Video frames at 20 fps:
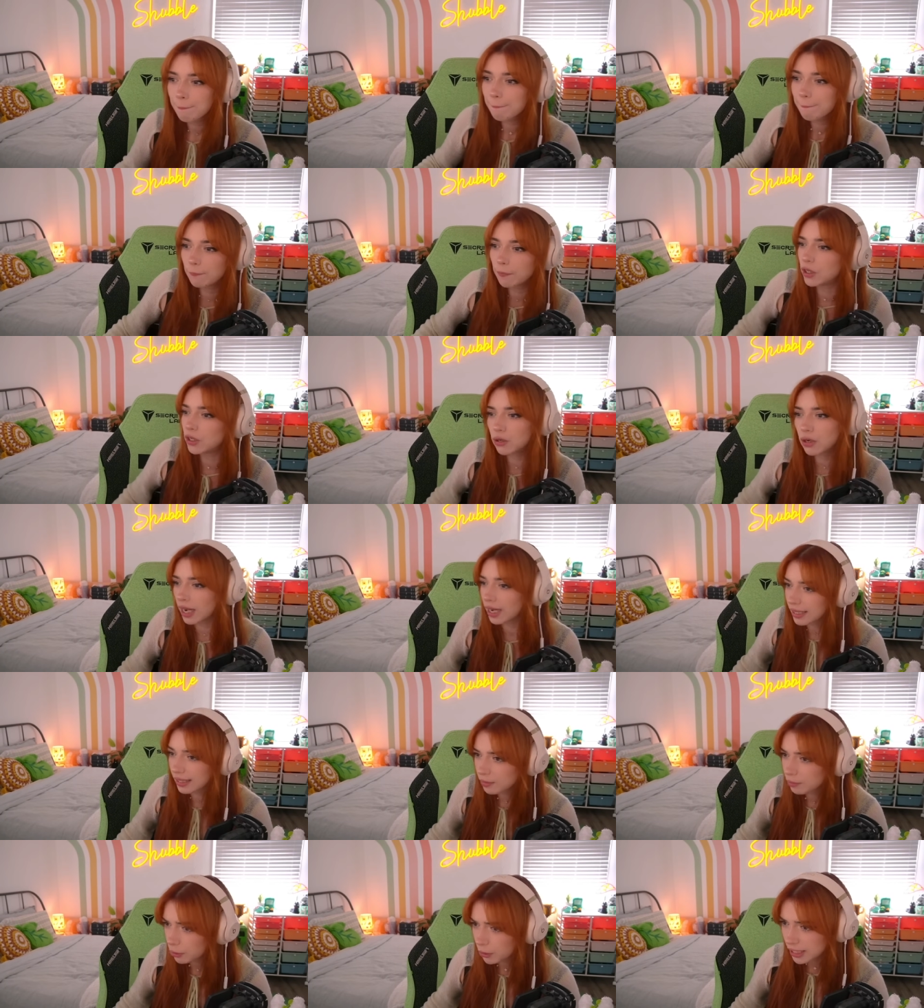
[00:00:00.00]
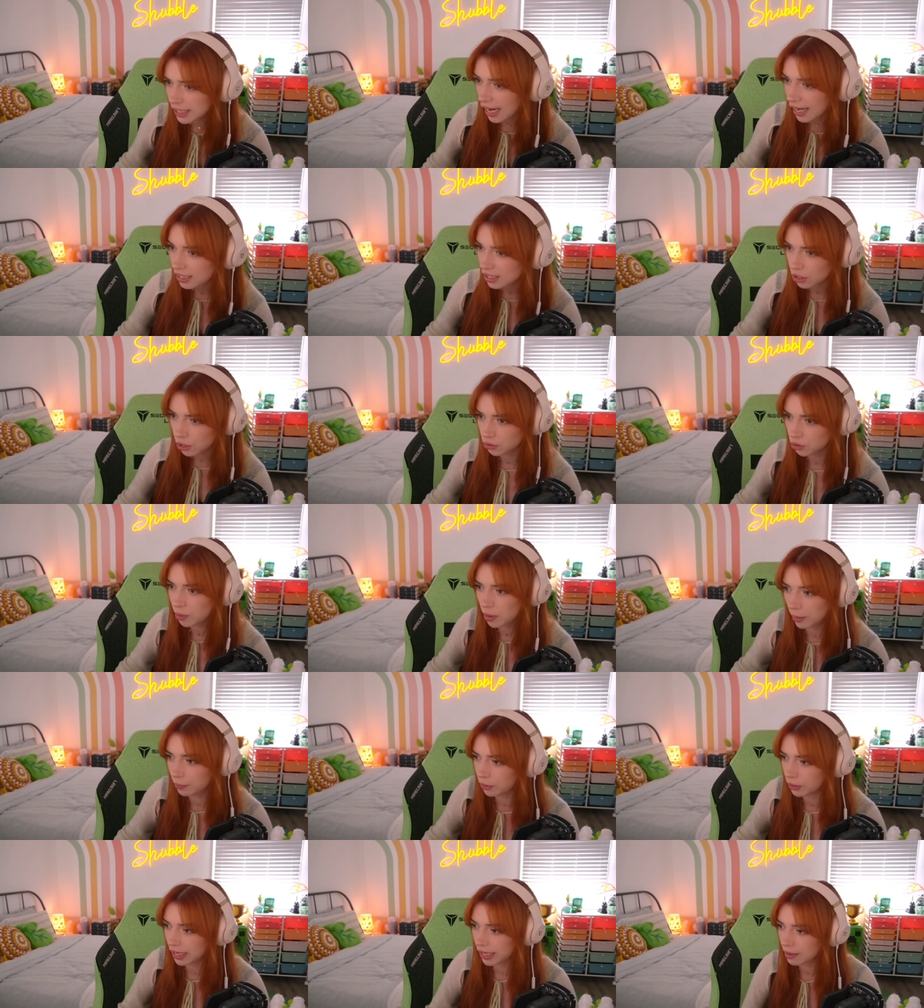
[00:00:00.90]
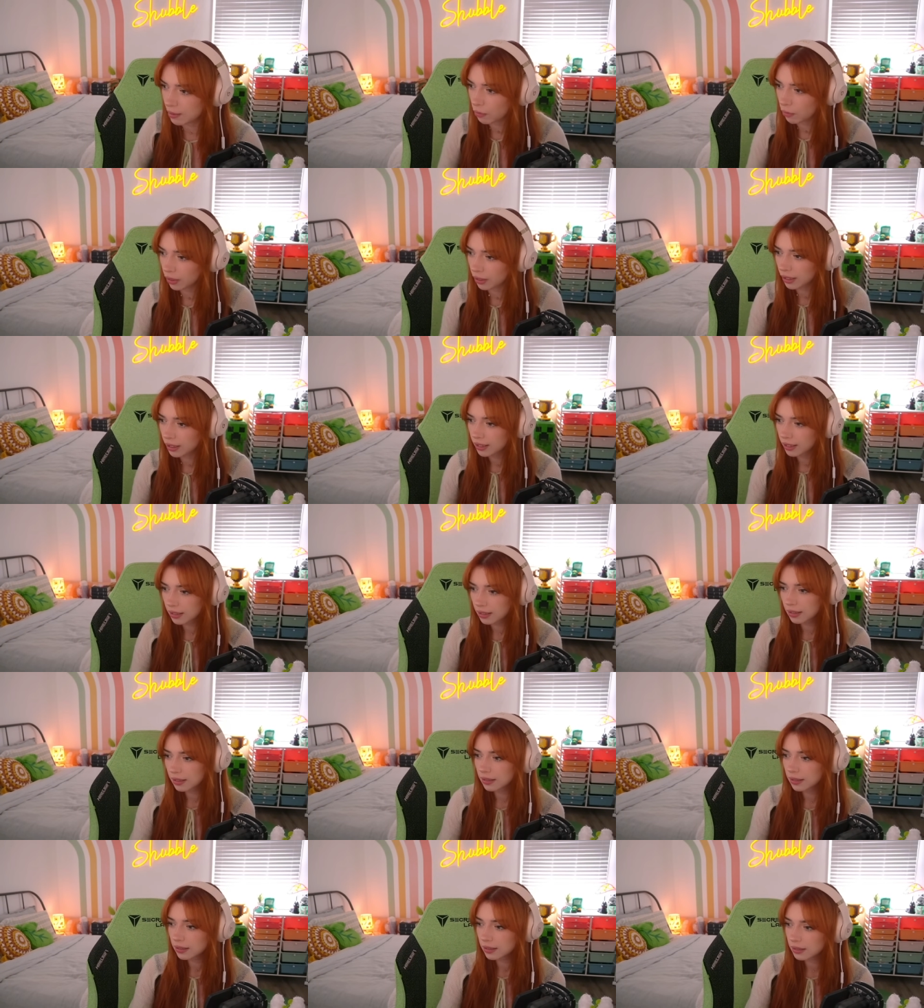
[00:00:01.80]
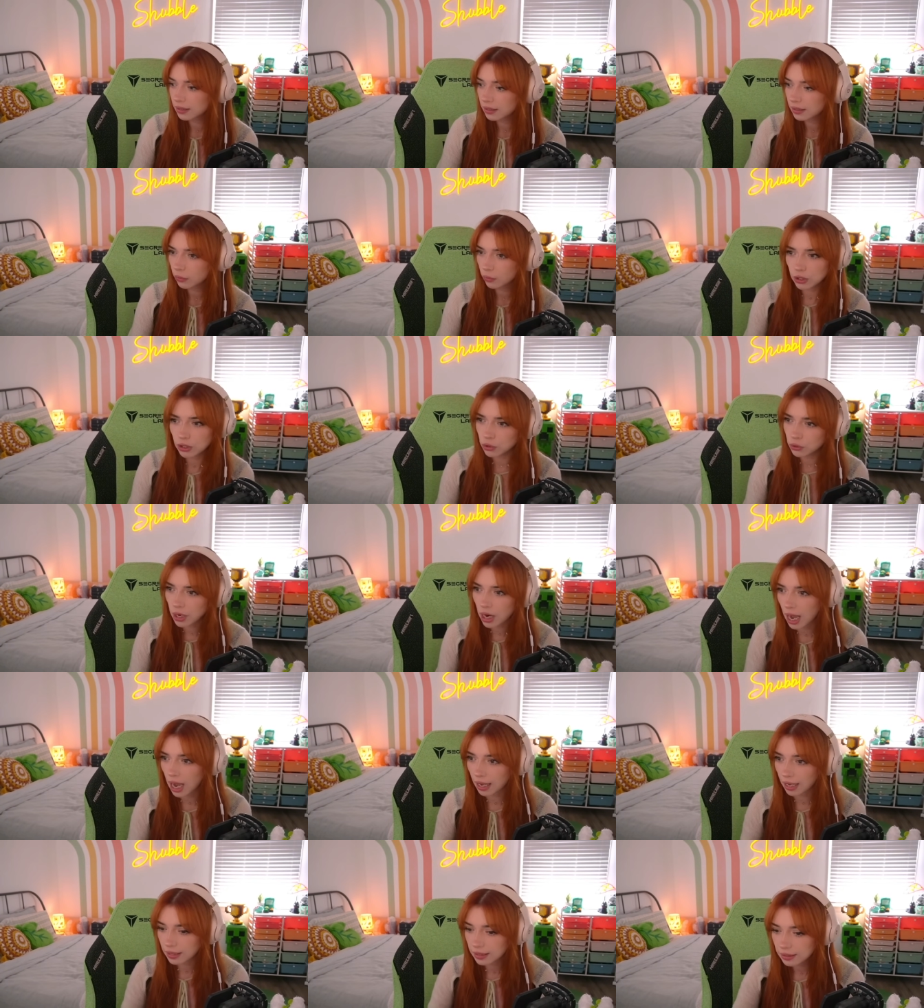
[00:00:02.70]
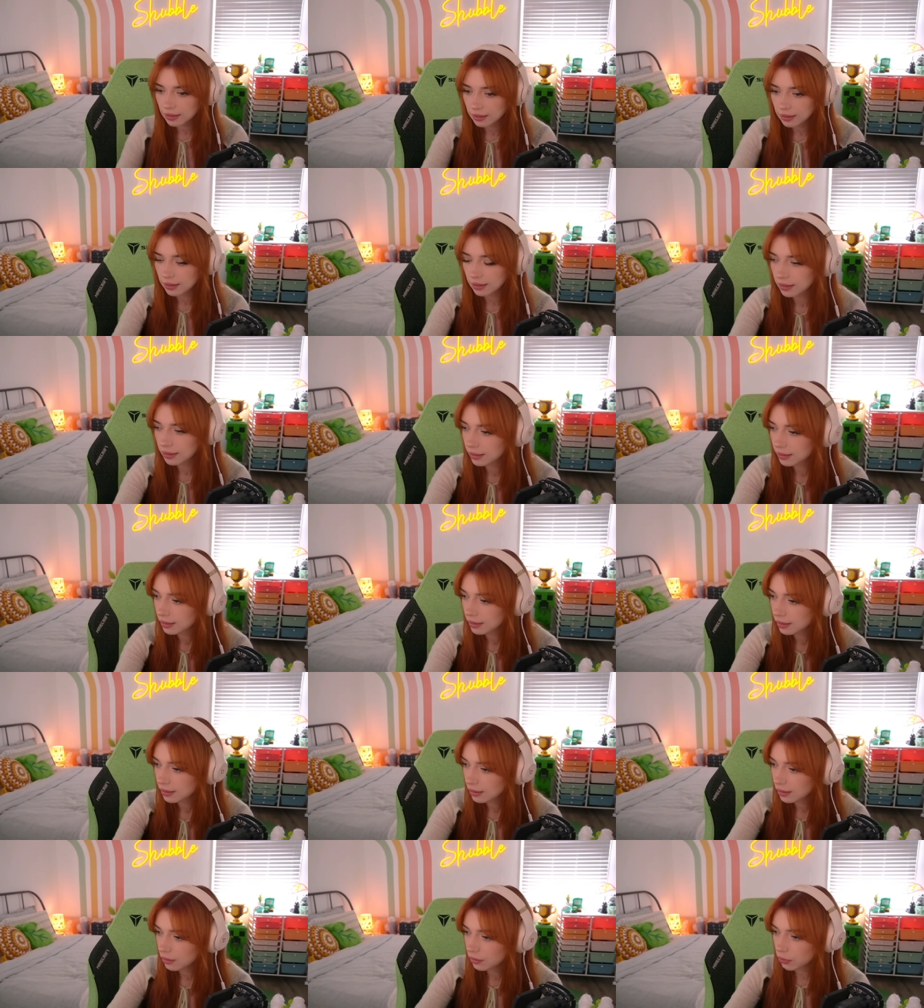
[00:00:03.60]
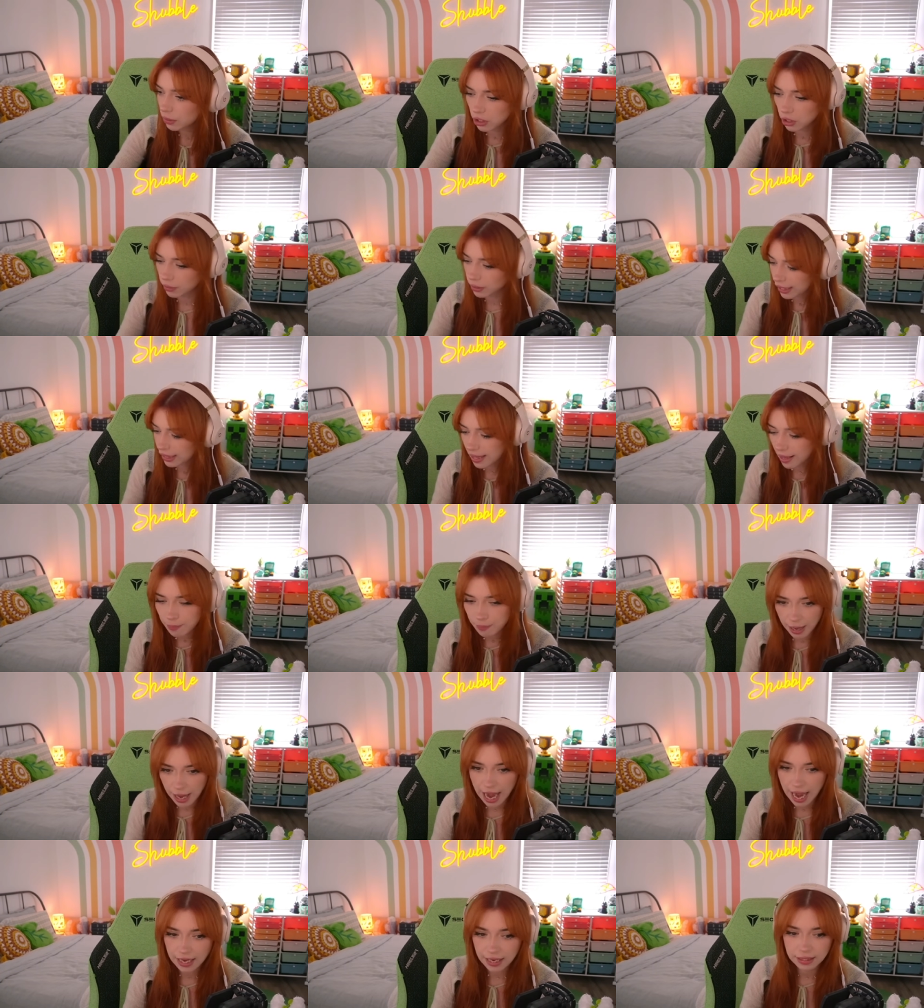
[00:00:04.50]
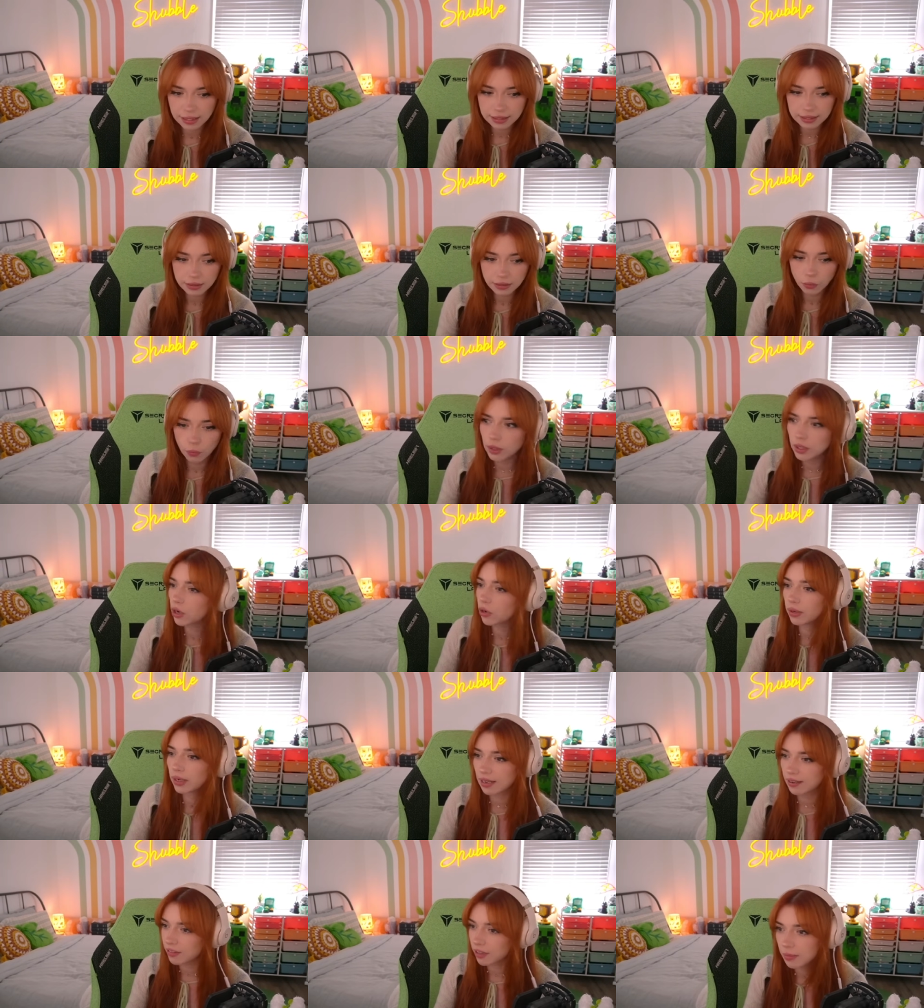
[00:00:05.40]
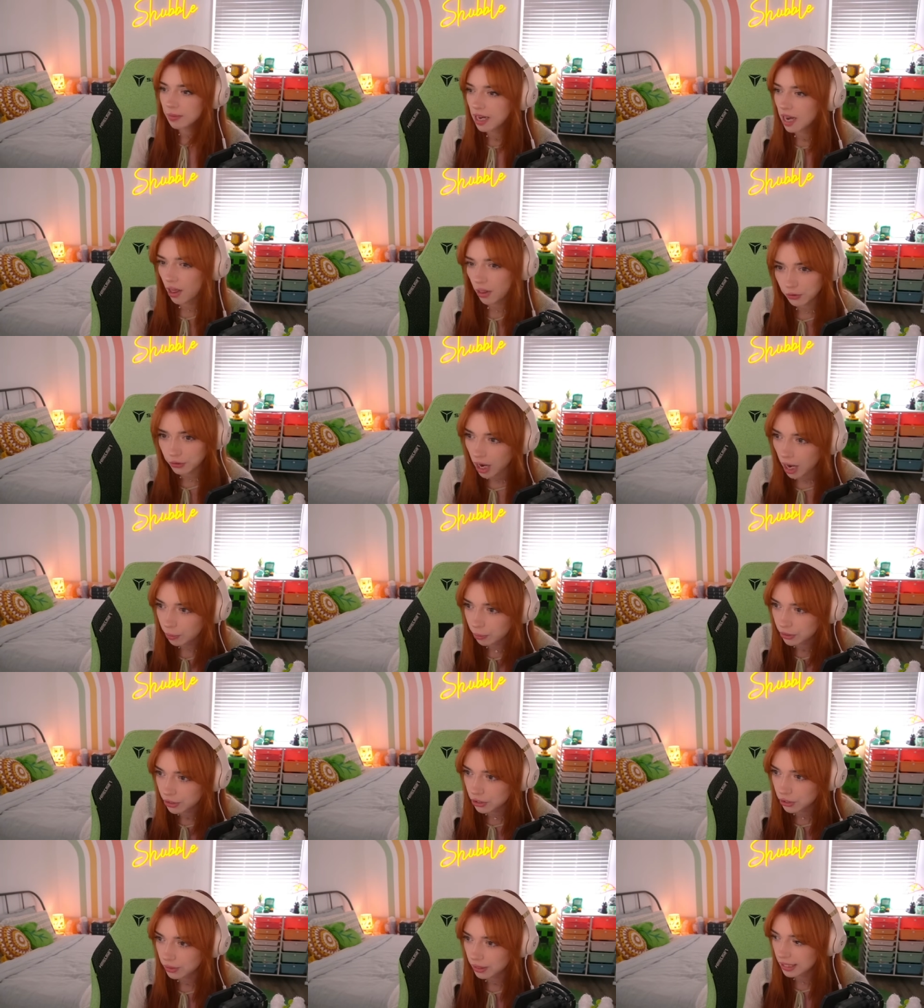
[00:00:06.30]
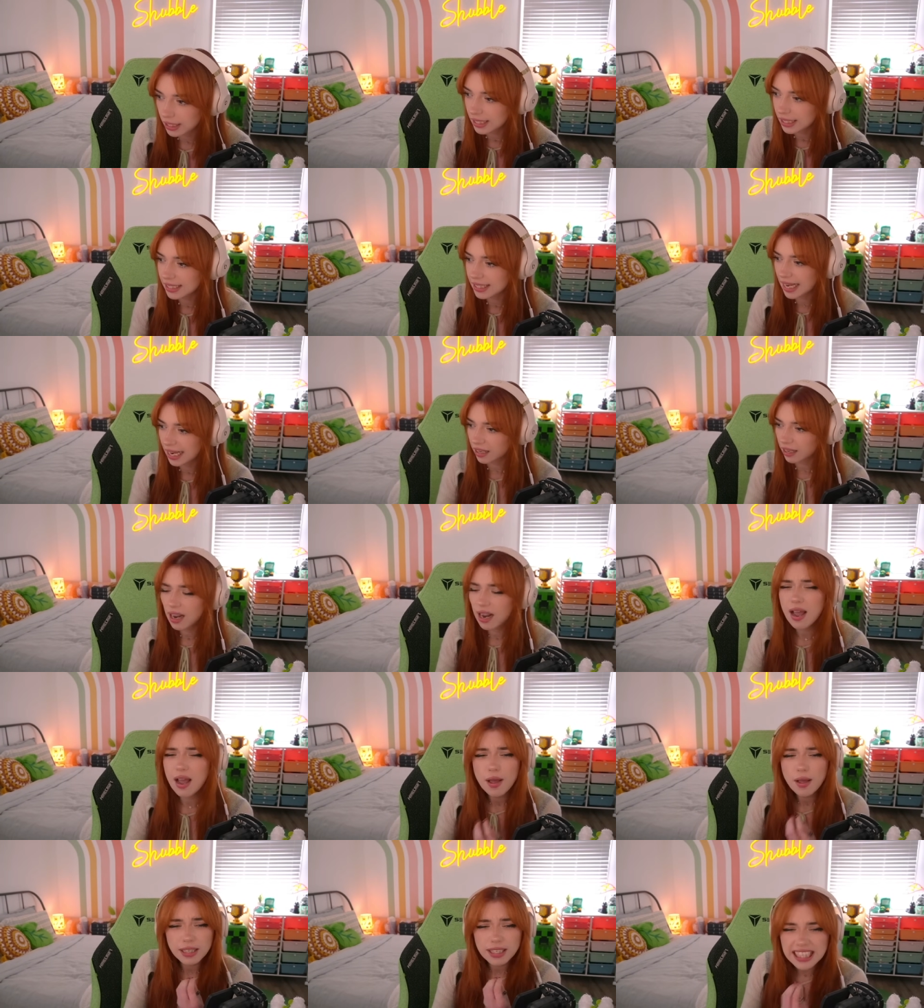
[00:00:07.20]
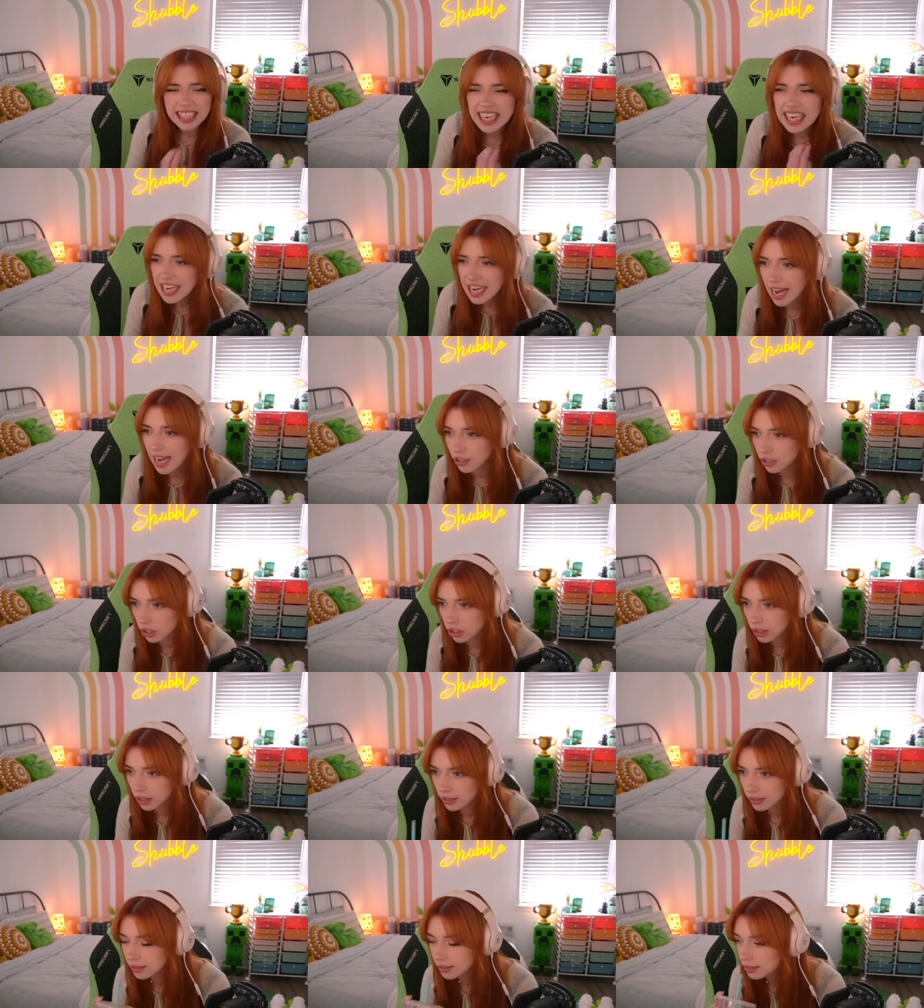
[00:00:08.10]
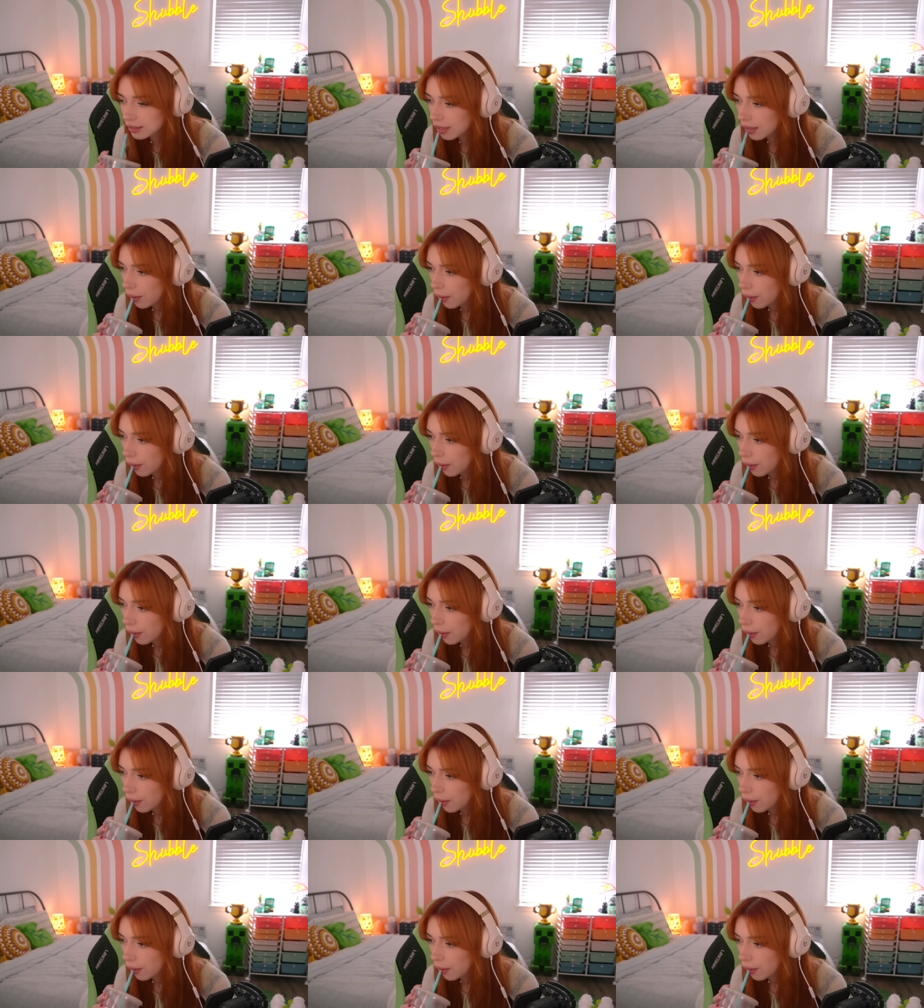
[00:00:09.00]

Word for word: We do not protect those people anymore. We do not. We don't let them back. We don't give them another opportunity to take it. Teenagers!